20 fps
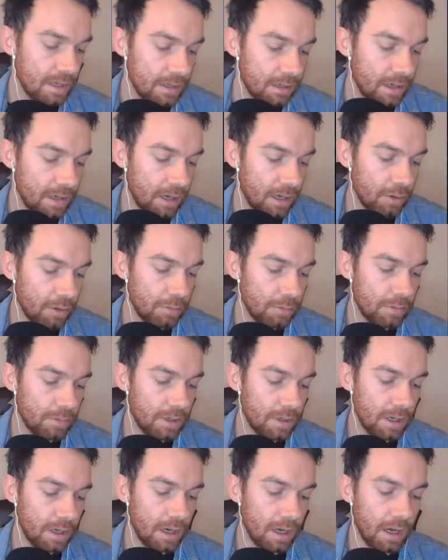Now,
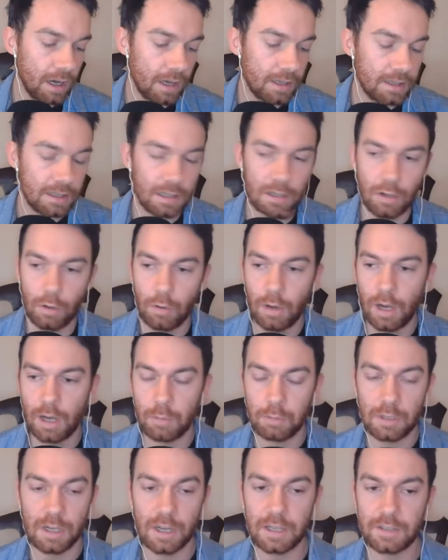I
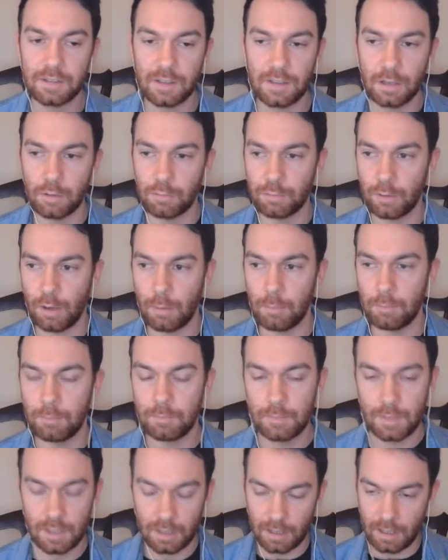would like to hear from
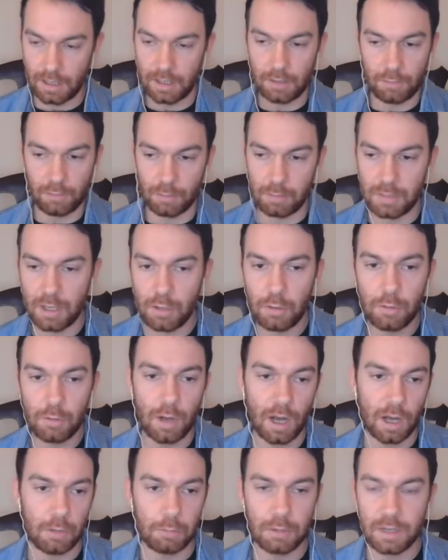
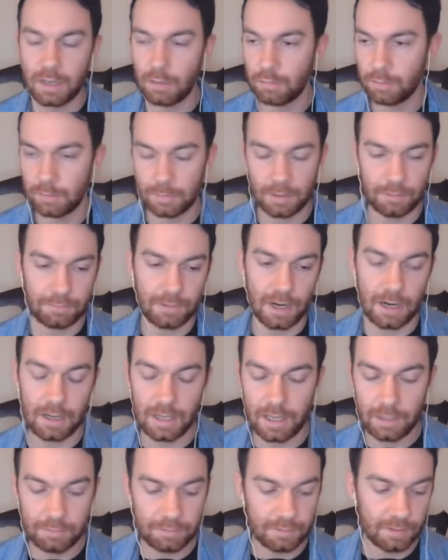you, I would hear from the far
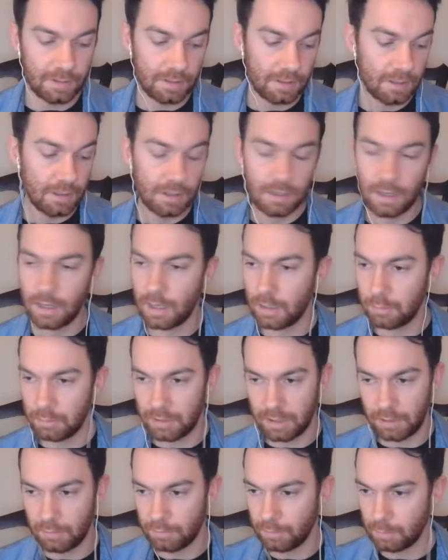left, I
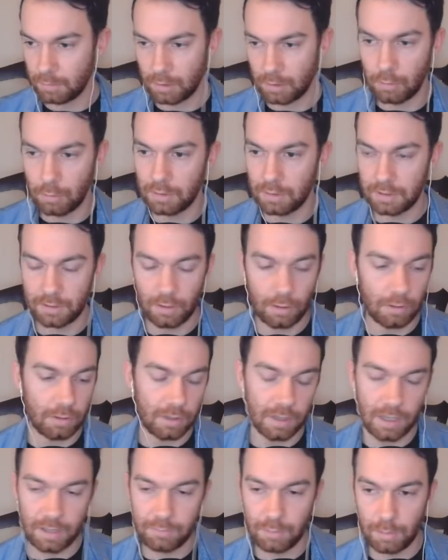would hear from Golden
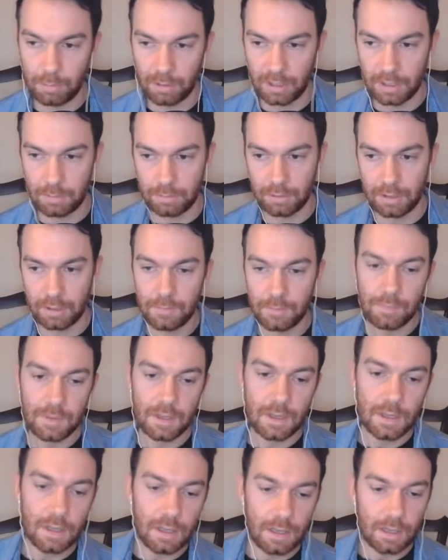Dawn, everybody. But
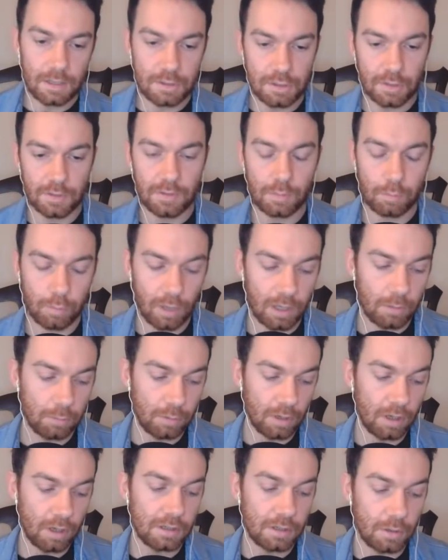just while
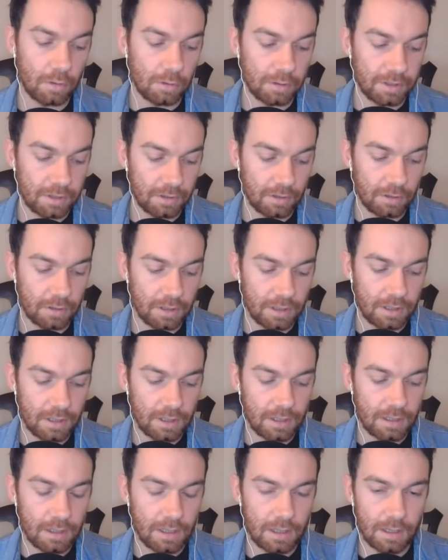we're on Golden Dawn,
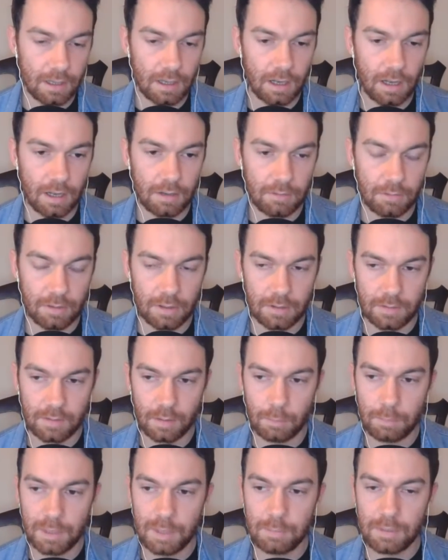
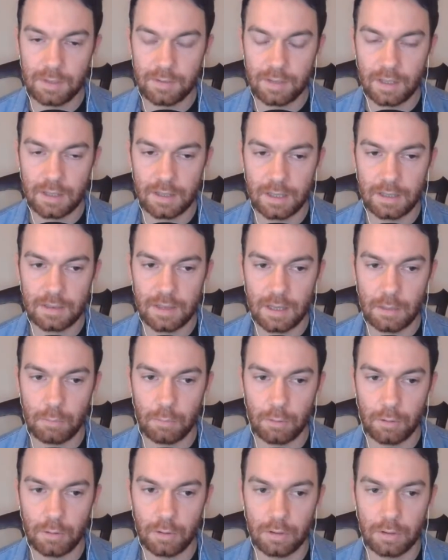some people say that they
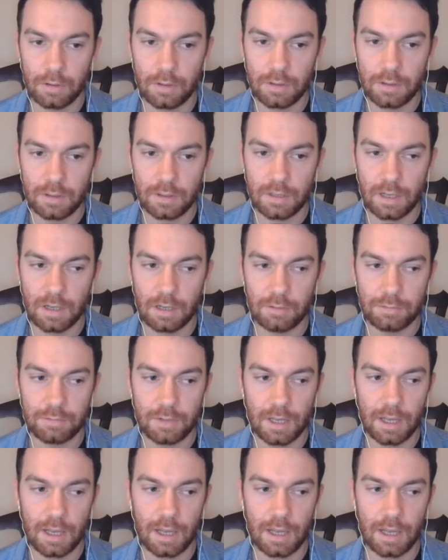were kind of